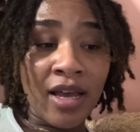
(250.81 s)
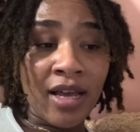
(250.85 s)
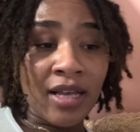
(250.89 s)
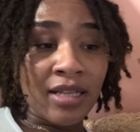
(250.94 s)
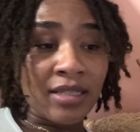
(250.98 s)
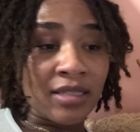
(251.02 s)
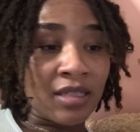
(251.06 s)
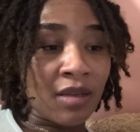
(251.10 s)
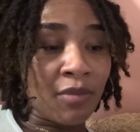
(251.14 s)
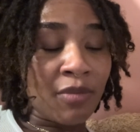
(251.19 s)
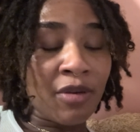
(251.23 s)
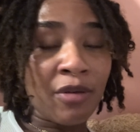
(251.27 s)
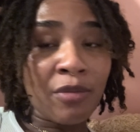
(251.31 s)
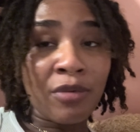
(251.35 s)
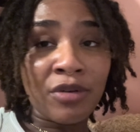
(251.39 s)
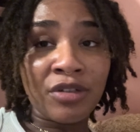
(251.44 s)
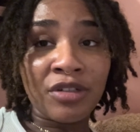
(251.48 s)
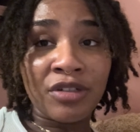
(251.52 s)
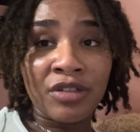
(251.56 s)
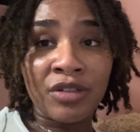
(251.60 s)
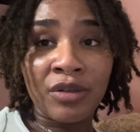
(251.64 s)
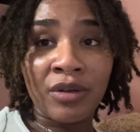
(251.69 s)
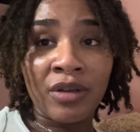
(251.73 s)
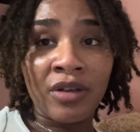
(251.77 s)
Some people
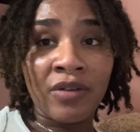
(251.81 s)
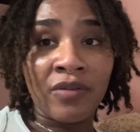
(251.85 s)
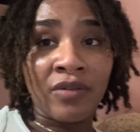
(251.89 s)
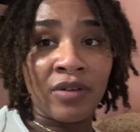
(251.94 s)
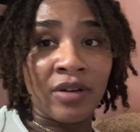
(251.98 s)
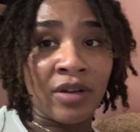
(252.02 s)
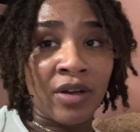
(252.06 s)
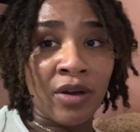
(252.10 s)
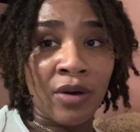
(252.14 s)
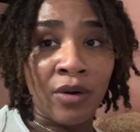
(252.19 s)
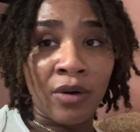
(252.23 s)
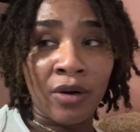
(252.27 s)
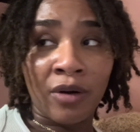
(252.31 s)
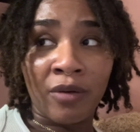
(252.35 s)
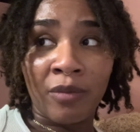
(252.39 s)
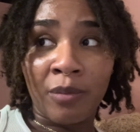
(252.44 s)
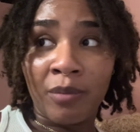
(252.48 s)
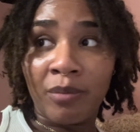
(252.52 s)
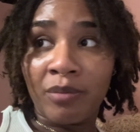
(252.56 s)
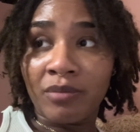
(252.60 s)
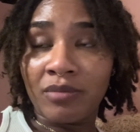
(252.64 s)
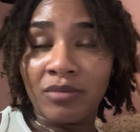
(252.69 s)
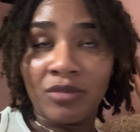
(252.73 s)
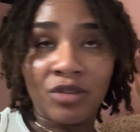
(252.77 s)
just don't even know, or
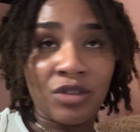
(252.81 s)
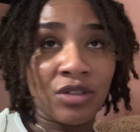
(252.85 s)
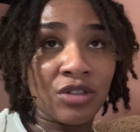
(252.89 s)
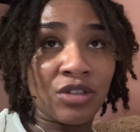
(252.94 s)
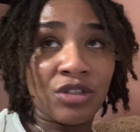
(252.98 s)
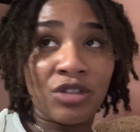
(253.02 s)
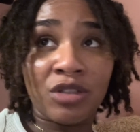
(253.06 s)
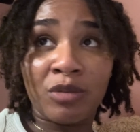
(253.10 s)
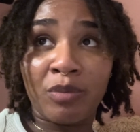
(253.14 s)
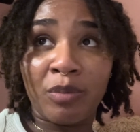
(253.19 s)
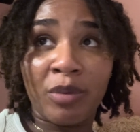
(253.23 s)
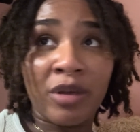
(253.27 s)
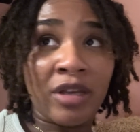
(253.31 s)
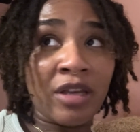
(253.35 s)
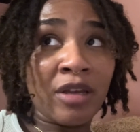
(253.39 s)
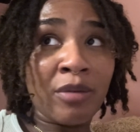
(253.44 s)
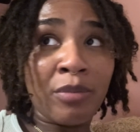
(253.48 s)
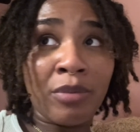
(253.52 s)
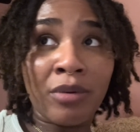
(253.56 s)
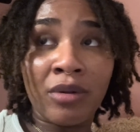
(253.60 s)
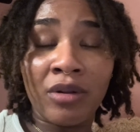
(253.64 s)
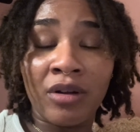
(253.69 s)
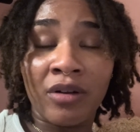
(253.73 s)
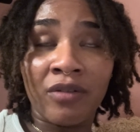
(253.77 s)
just
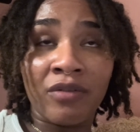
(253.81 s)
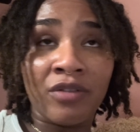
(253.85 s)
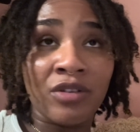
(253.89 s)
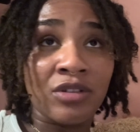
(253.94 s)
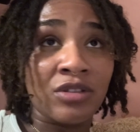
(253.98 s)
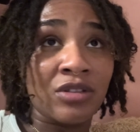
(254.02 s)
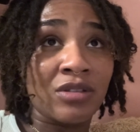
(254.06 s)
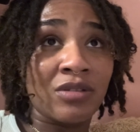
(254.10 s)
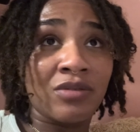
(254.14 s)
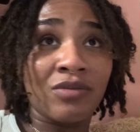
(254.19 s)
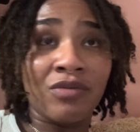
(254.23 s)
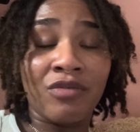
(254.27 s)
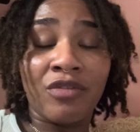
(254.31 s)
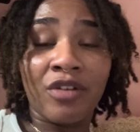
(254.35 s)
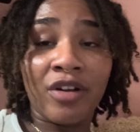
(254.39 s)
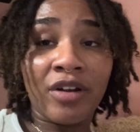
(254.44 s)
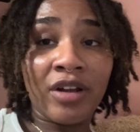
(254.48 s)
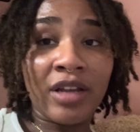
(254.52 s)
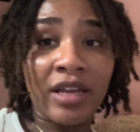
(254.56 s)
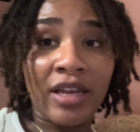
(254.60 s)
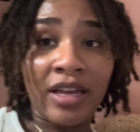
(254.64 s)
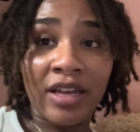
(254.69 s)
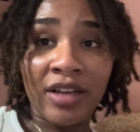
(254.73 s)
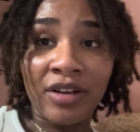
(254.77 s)
people are just
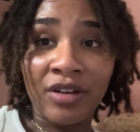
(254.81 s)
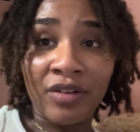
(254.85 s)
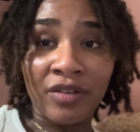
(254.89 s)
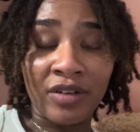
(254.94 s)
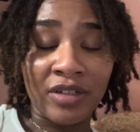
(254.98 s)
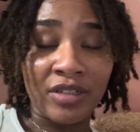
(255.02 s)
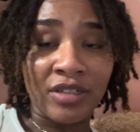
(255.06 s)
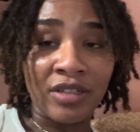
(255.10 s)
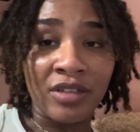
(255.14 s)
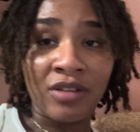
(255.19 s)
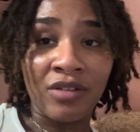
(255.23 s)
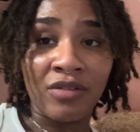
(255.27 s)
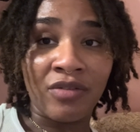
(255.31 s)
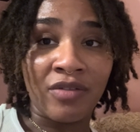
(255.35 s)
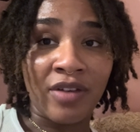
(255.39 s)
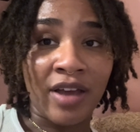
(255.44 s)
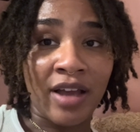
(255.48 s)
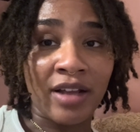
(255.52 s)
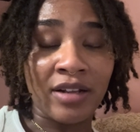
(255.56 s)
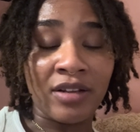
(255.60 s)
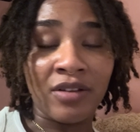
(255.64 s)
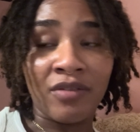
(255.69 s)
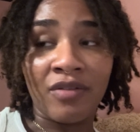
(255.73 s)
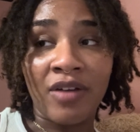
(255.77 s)
very ignorant to the
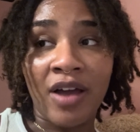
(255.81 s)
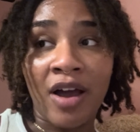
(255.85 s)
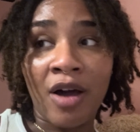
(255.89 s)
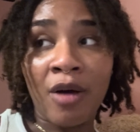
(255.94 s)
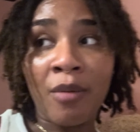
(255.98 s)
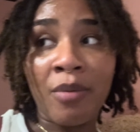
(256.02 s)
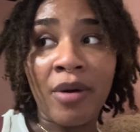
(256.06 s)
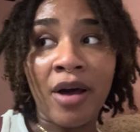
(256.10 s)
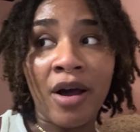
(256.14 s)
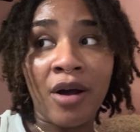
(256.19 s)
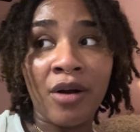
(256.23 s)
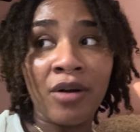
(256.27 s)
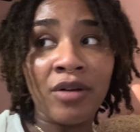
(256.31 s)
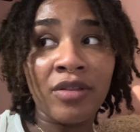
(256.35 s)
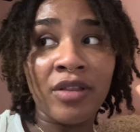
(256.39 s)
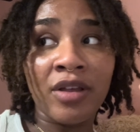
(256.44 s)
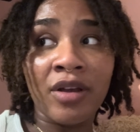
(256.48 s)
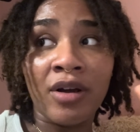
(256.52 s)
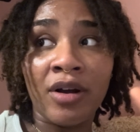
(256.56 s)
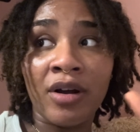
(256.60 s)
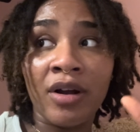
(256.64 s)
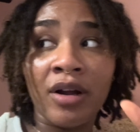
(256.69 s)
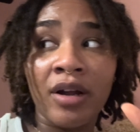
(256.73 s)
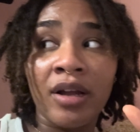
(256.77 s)
fact of how powerful they
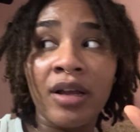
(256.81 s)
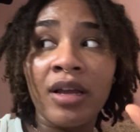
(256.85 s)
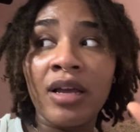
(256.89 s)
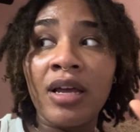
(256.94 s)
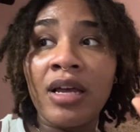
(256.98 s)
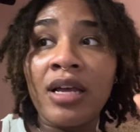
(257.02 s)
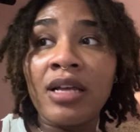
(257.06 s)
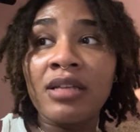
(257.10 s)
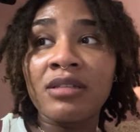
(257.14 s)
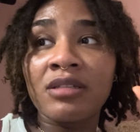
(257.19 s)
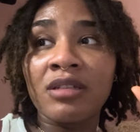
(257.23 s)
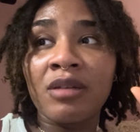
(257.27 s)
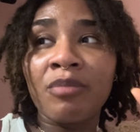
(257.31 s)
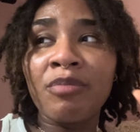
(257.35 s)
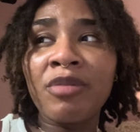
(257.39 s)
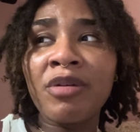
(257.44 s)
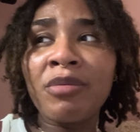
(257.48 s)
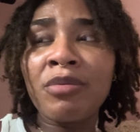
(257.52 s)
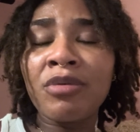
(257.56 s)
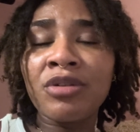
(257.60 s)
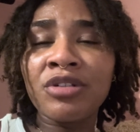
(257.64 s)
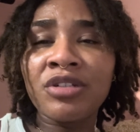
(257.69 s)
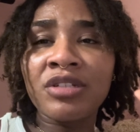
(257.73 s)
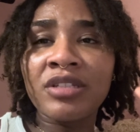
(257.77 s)
are. Some
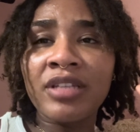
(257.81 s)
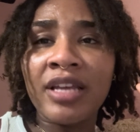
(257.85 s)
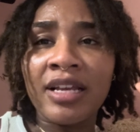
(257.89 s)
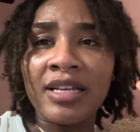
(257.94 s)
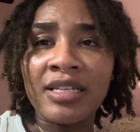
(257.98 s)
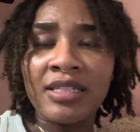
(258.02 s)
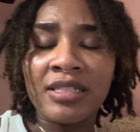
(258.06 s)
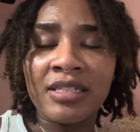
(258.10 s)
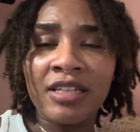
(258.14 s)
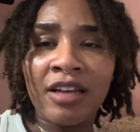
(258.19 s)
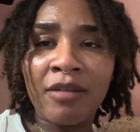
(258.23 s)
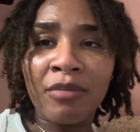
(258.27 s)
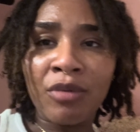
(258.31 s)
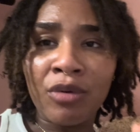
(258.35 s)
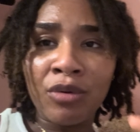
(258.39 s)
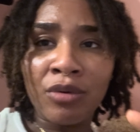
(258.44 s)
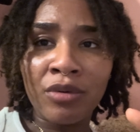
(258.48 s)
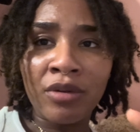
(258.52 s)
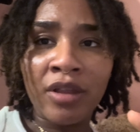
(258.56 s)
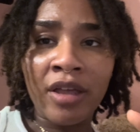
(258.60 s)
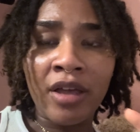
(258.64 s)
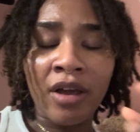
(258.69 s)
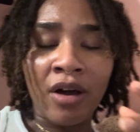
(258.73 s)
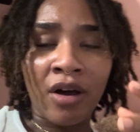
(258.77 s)
people just accept who
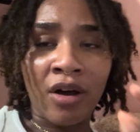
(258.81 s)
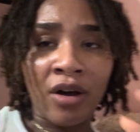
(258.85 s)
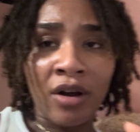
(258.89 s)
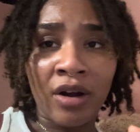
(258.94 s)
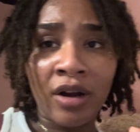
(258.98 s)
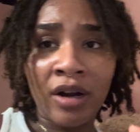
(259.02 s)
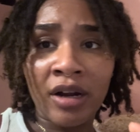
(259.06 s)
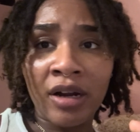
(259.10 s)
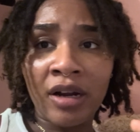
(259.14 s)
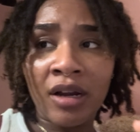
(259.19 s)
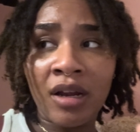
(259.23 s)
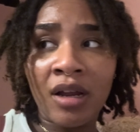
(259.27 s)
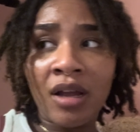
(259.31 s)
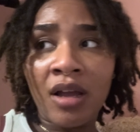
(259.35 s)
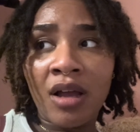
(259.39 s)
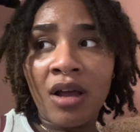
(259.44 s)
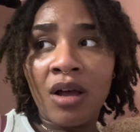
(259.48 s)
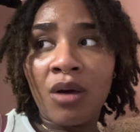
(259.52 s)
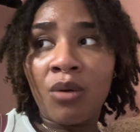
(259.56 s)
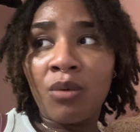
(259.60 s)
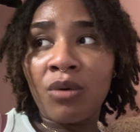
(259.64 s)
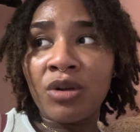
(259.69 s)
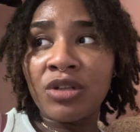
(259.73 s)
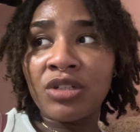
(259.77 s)
they are,
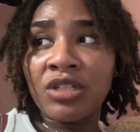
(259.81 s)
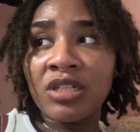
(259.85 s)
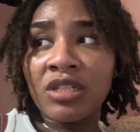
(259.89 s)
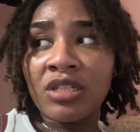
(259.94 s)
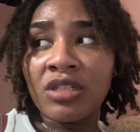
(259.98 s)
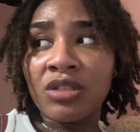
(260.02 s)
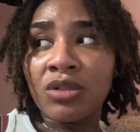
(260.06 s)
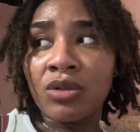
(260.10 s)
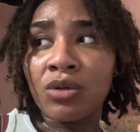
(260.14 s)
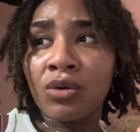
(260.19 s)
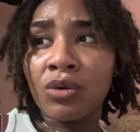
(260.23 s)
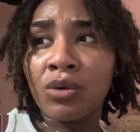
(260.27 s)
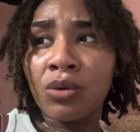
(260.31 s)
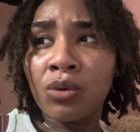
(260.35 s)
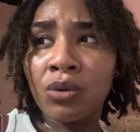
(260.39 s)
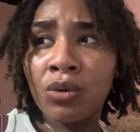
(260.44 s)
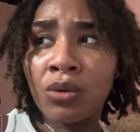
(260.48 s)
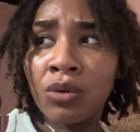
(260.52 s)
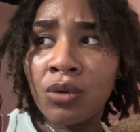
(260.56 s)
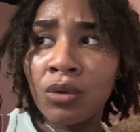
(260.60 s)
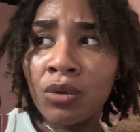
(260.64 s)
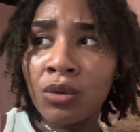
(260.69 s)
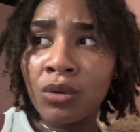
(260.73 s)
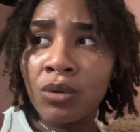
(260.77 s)
which is
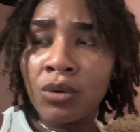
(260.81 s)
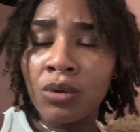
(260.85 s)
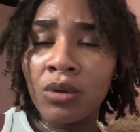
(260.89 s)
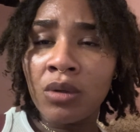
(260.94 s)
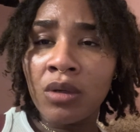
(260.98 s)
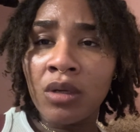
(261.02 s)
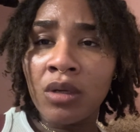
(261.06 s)
cool